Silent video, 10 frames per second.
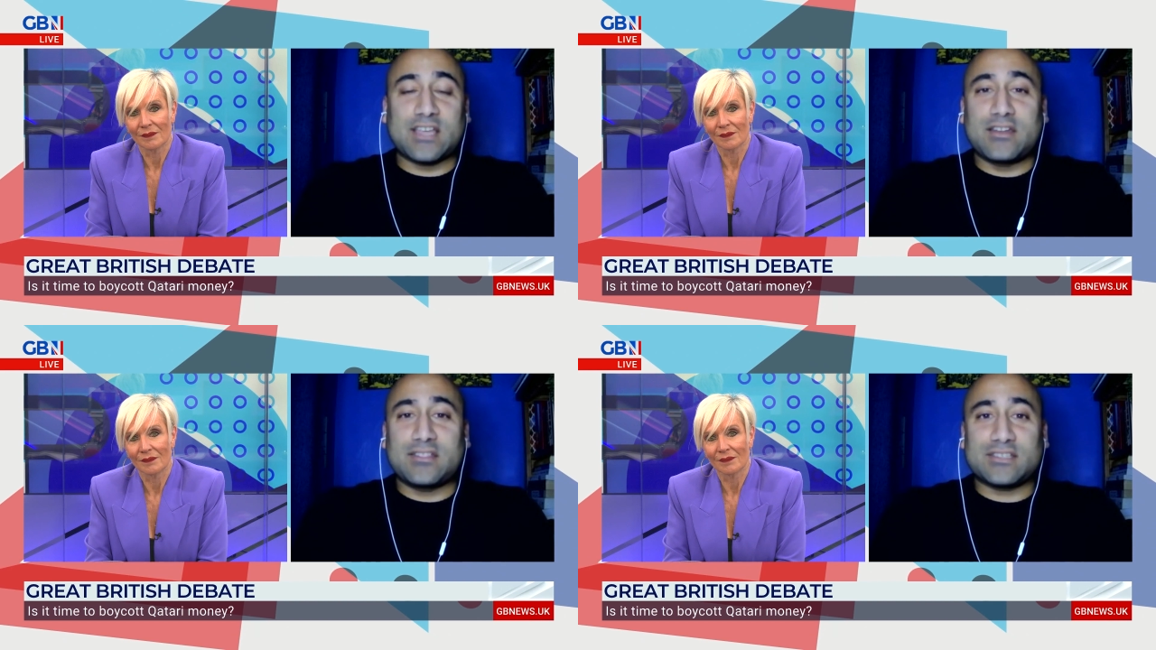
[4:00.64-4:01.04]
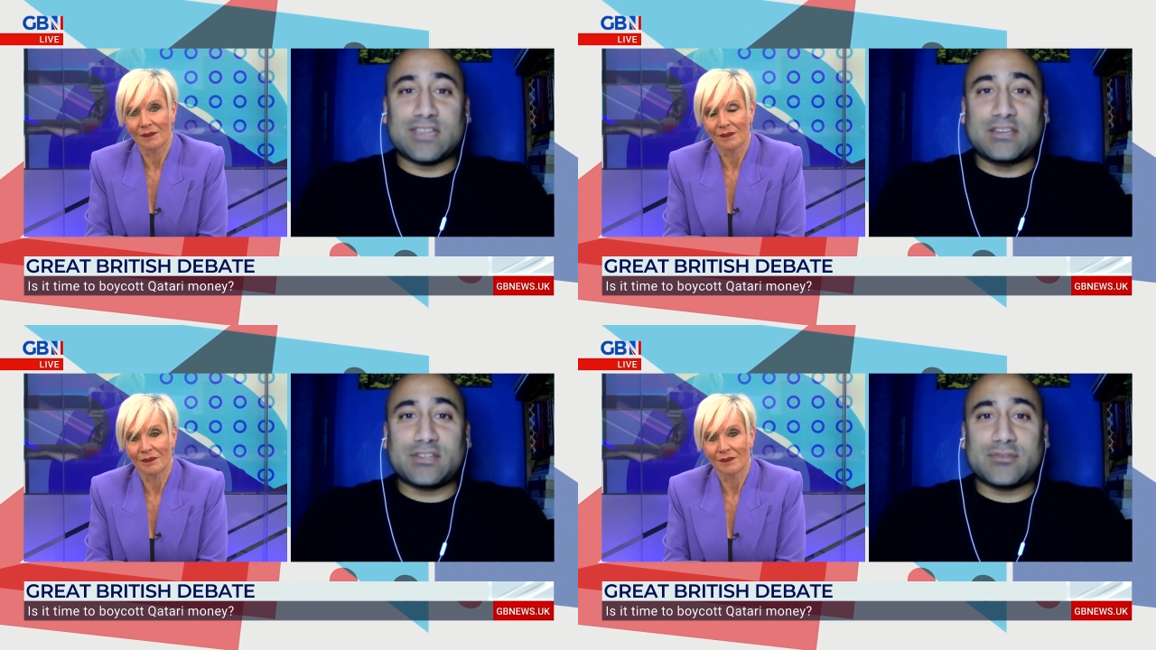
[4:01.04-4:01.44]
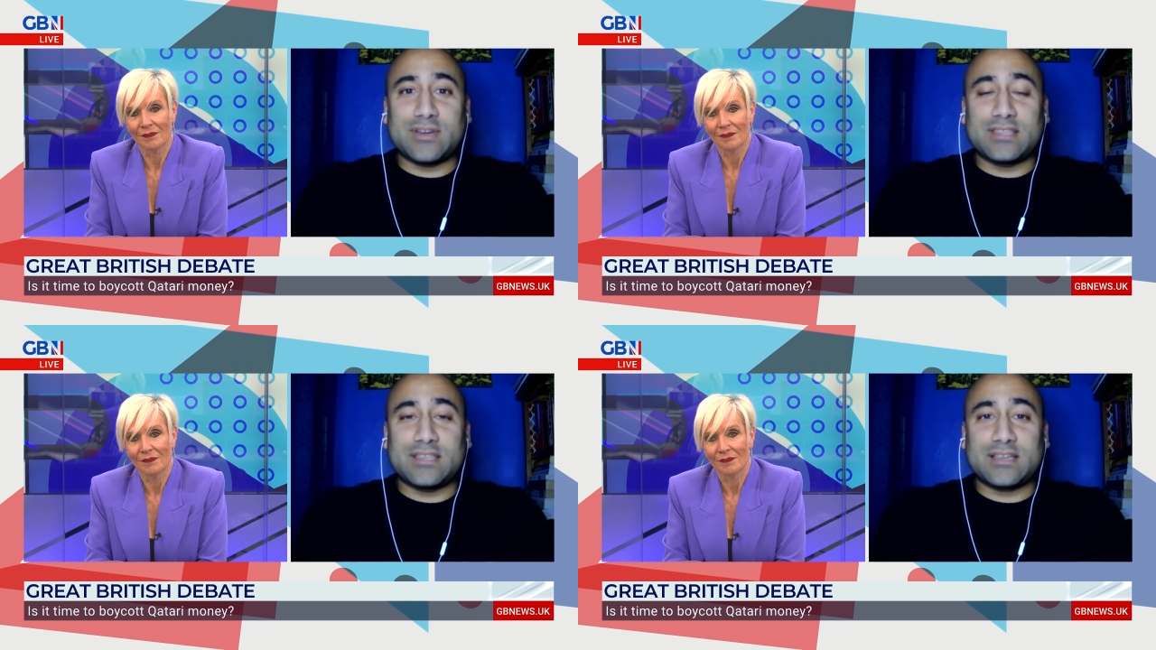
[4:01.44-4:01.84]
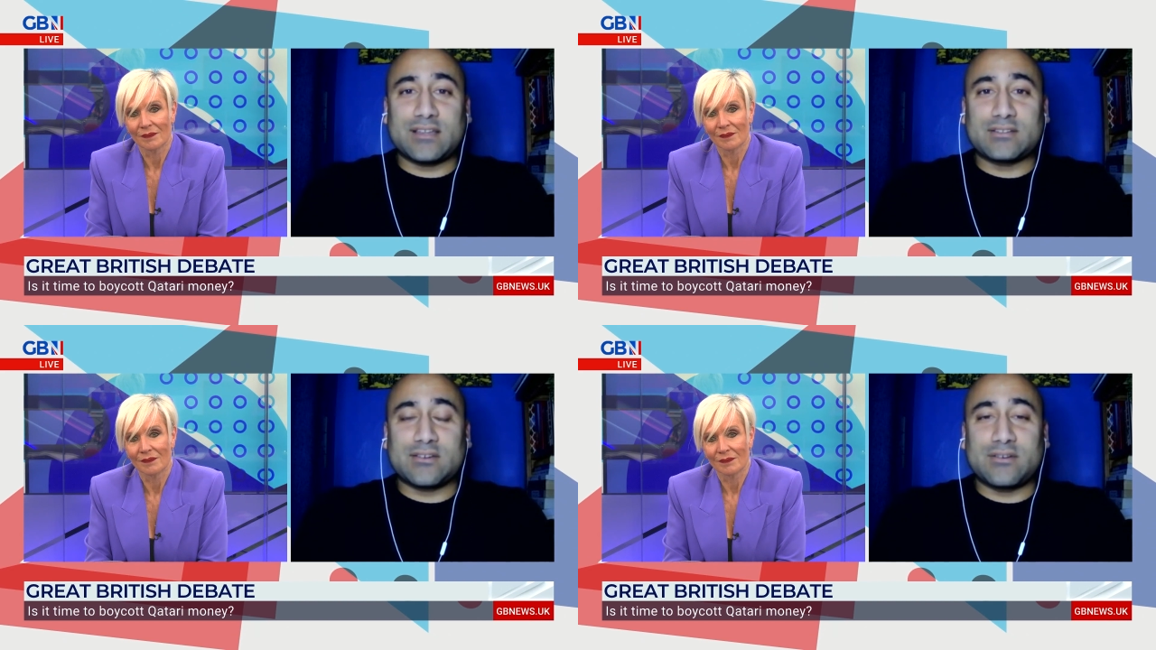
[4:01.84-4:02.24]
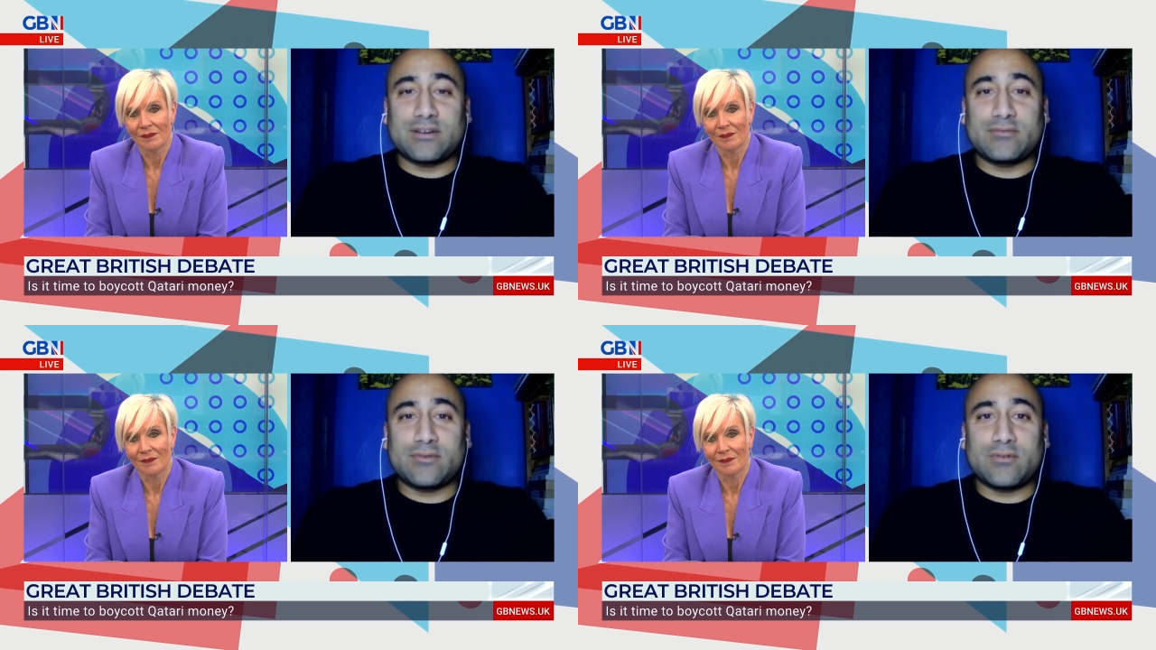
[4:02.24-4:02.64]
Speaker 1: turn of the century, the
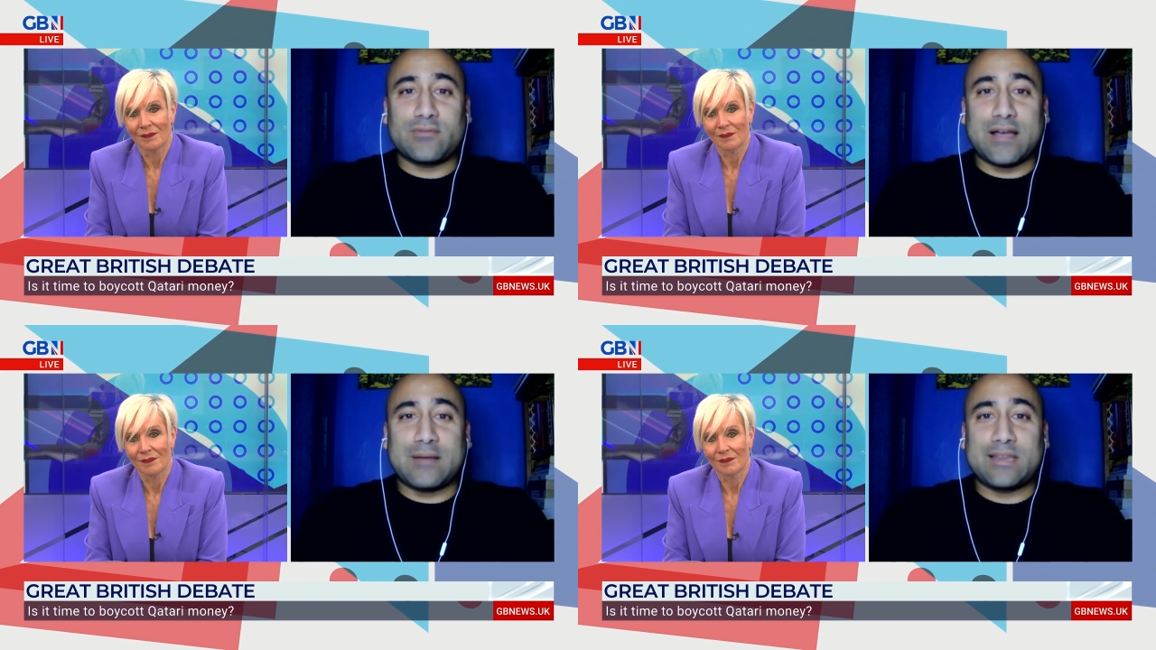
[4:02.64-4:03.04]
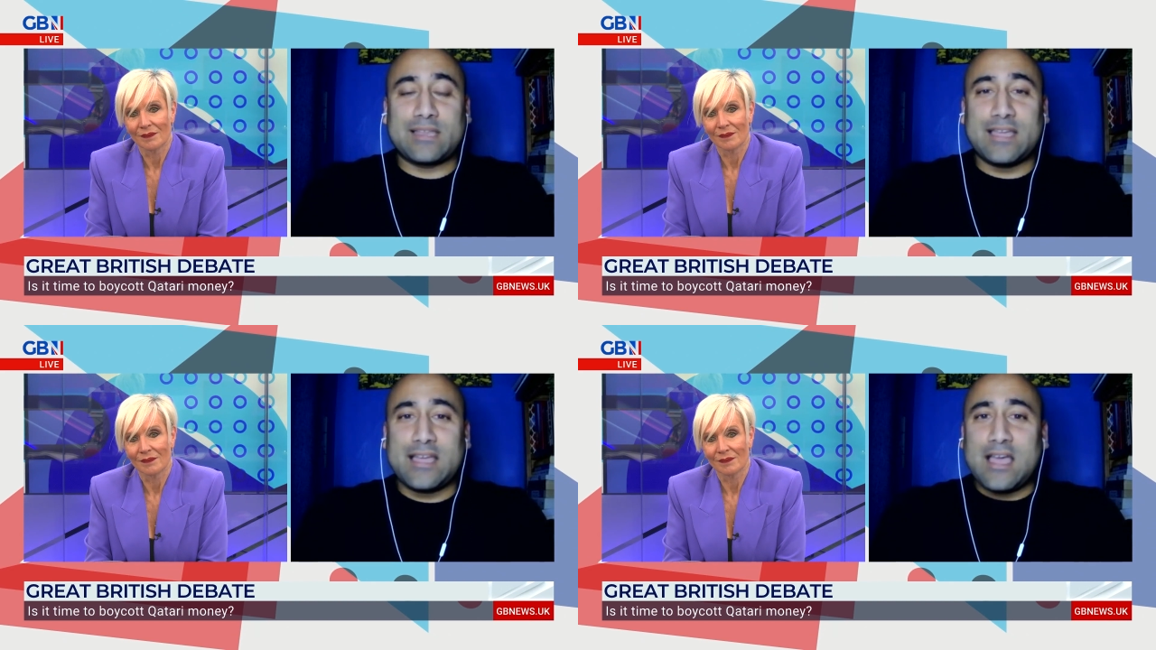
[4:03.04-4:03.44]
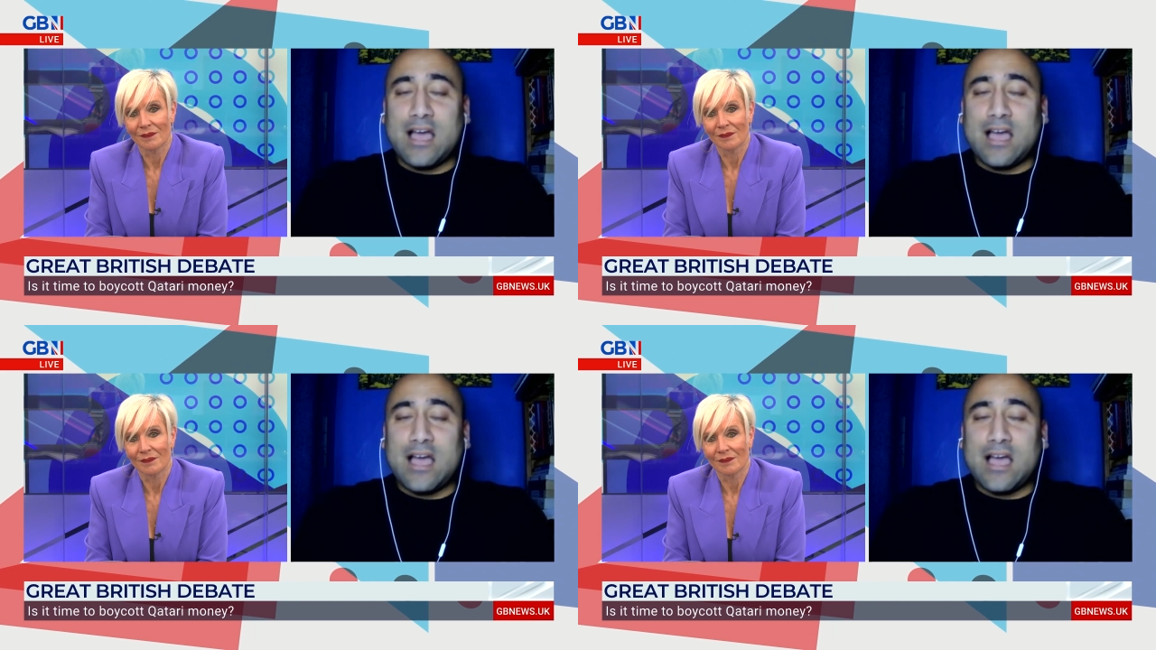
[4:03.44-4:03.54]
Qatari royal family